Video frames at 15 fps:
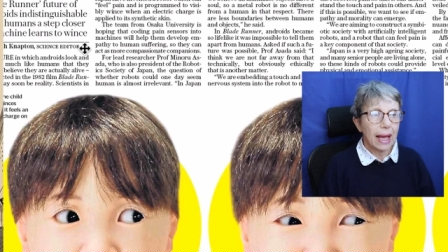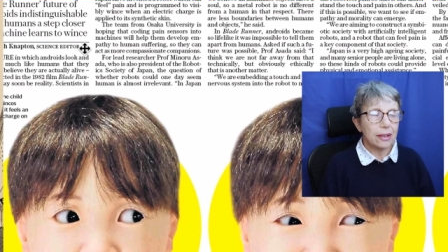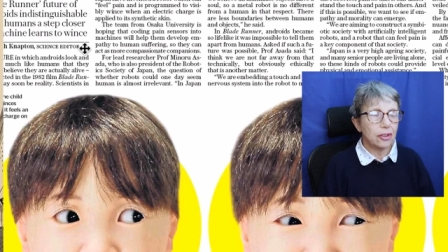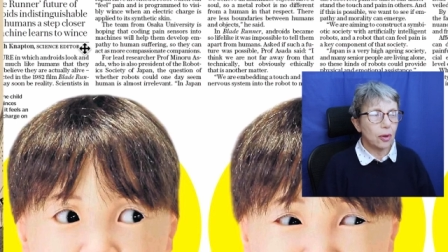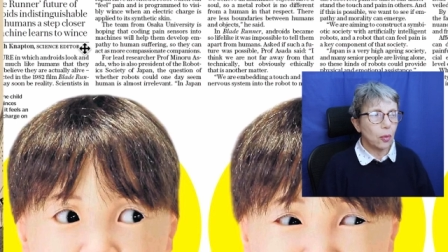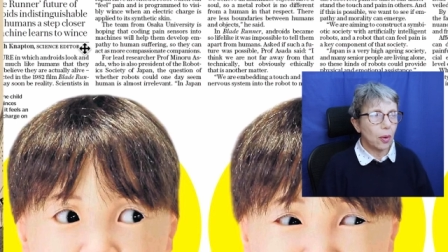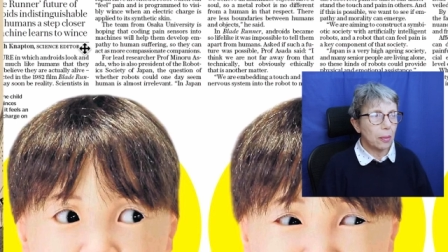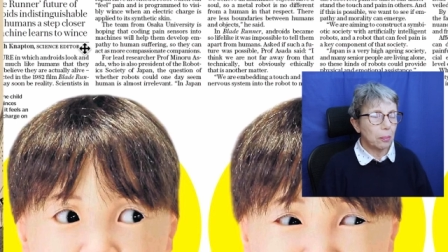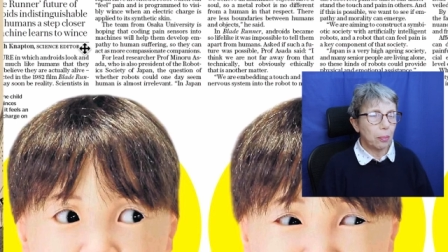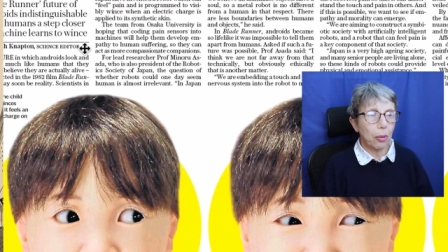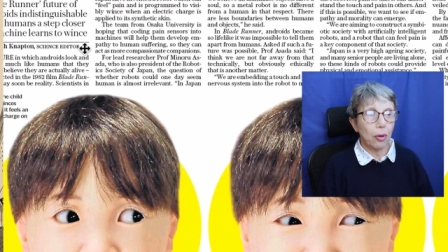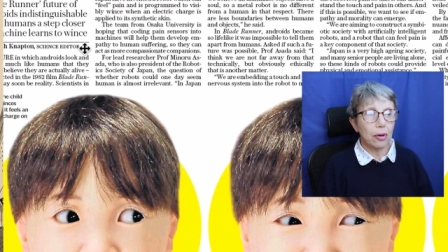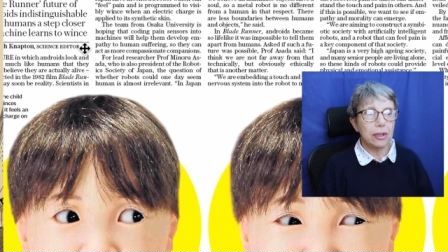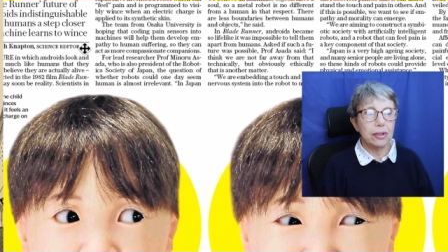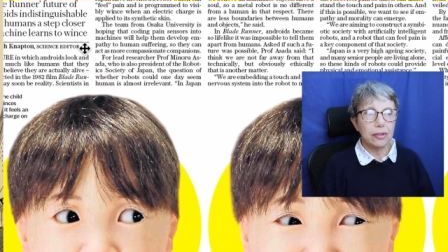And at one
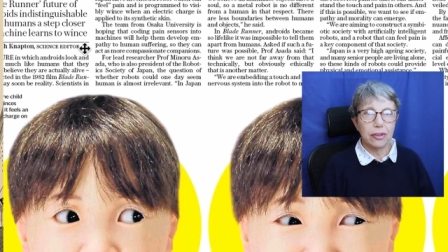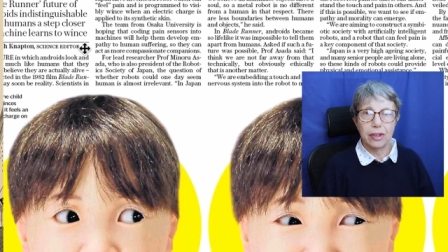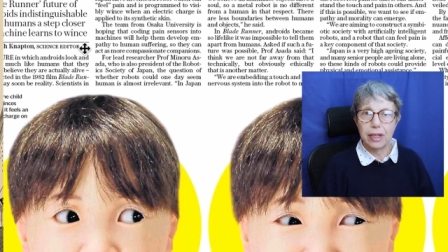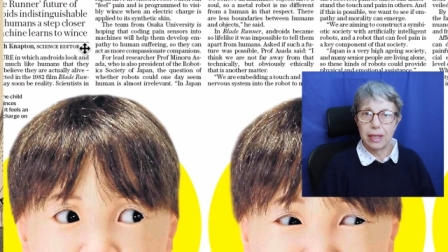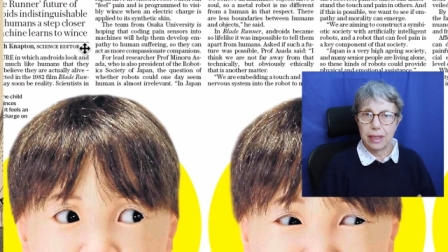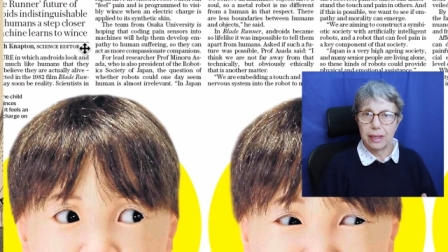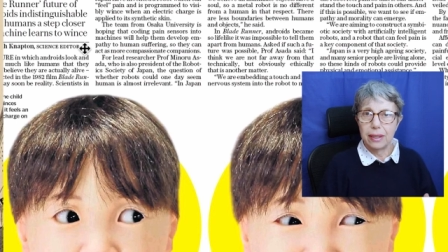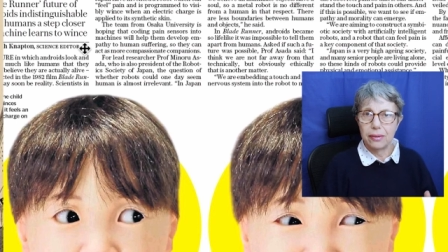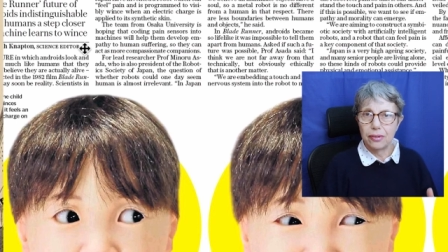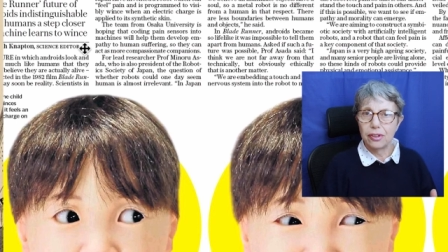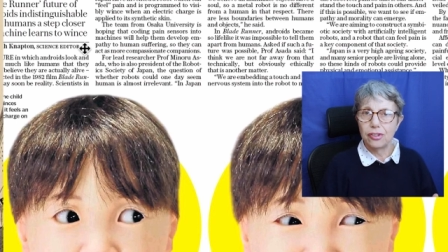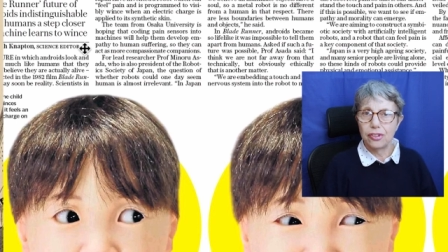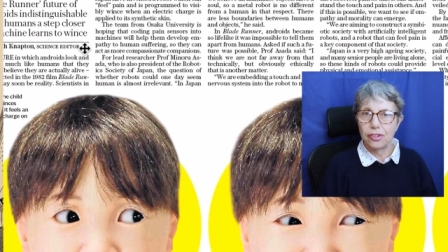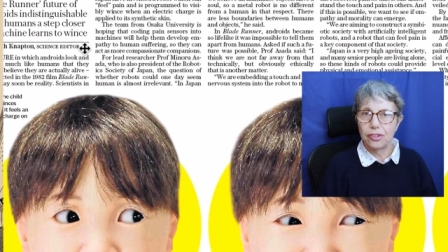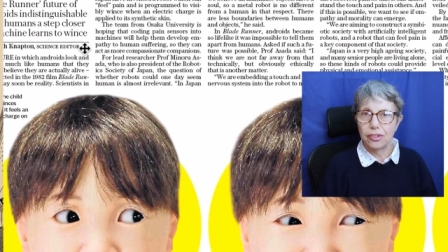point, the
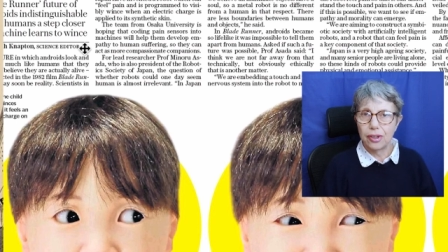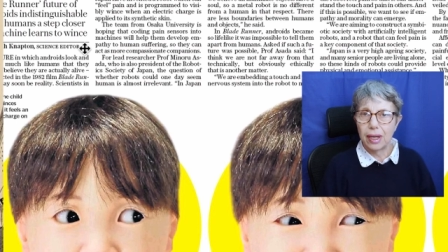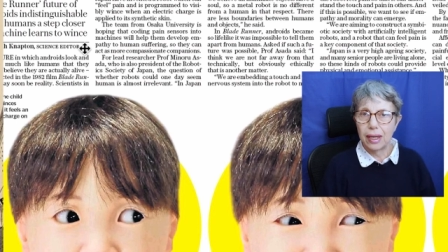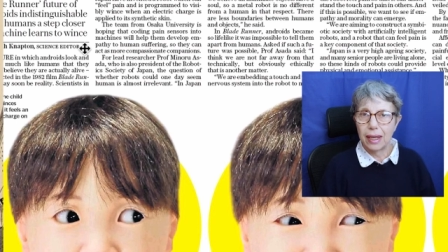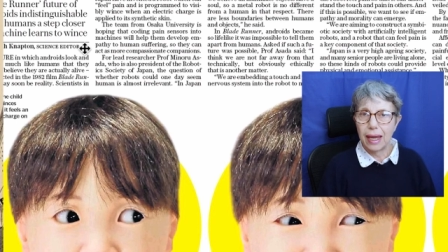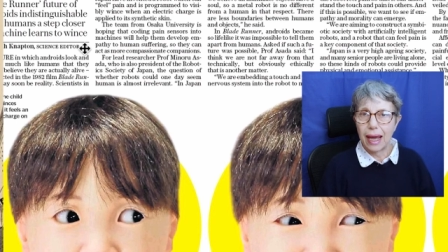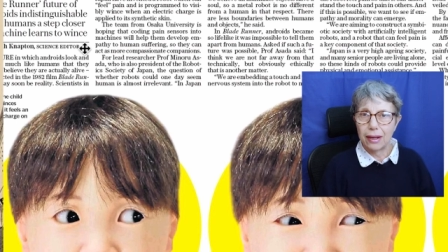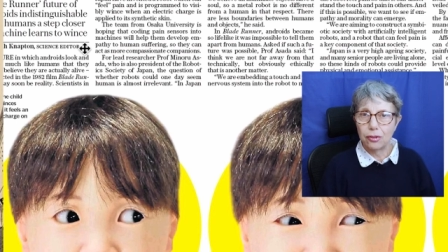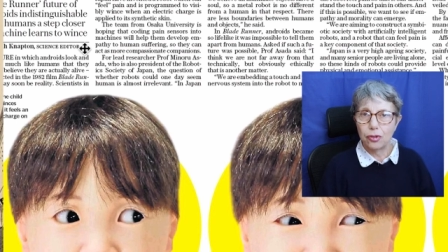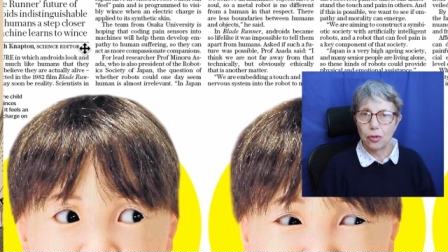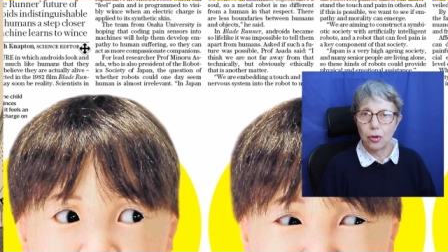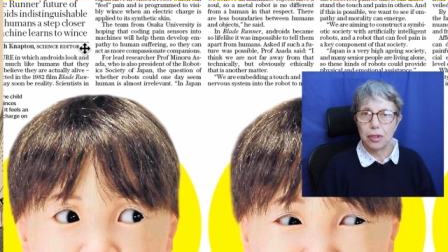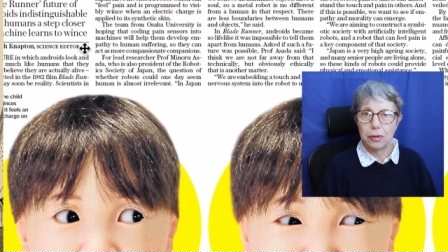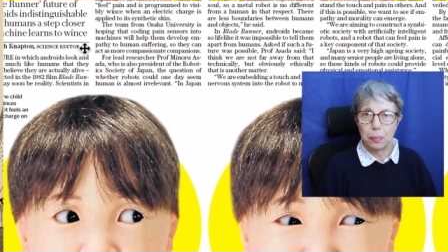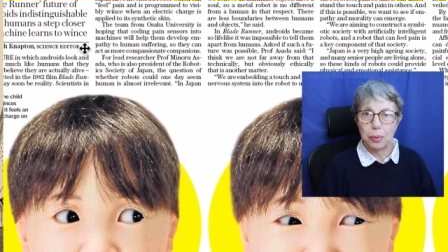this uh,
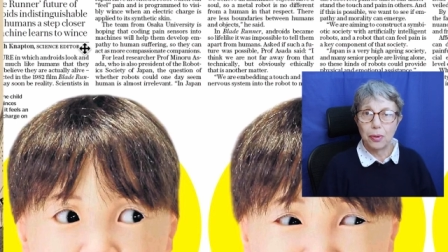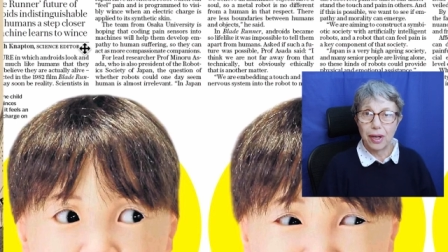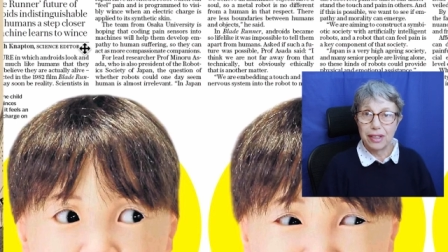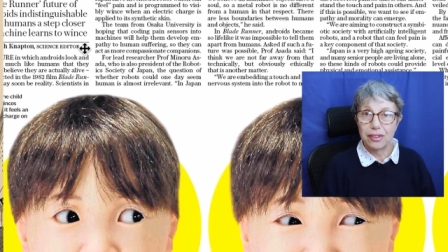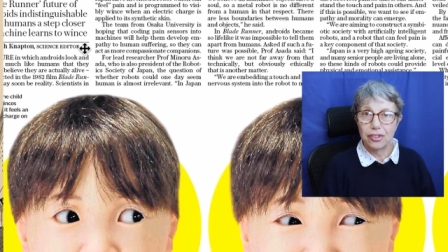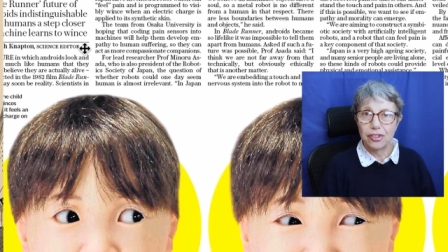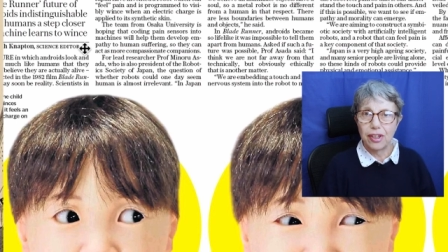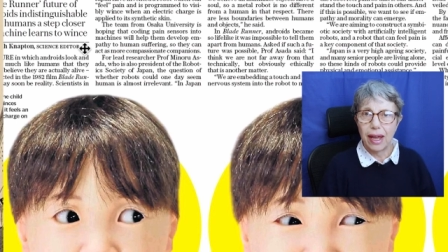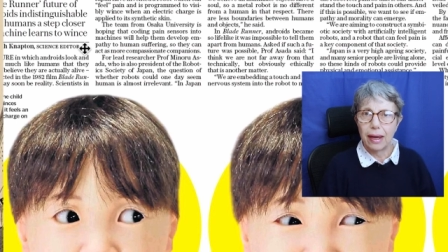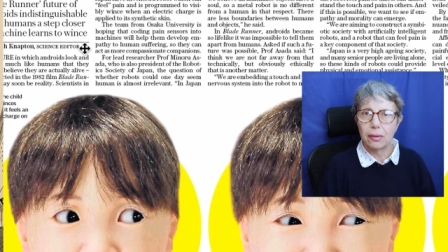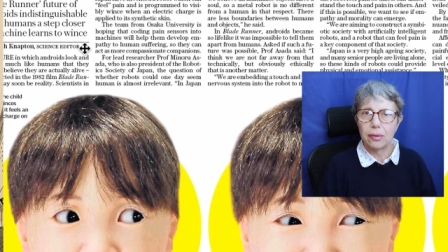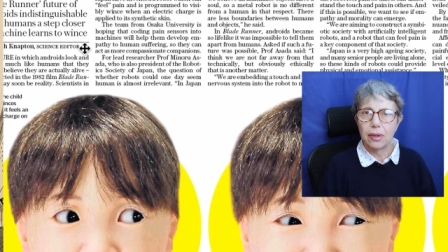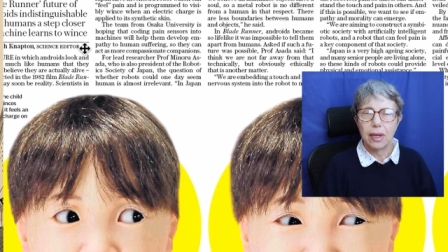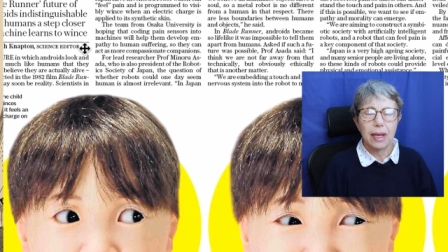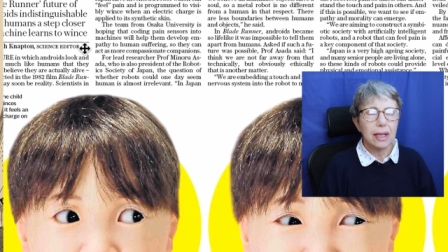android breaks
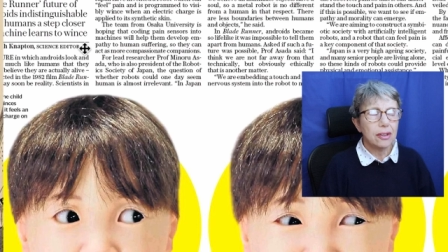down.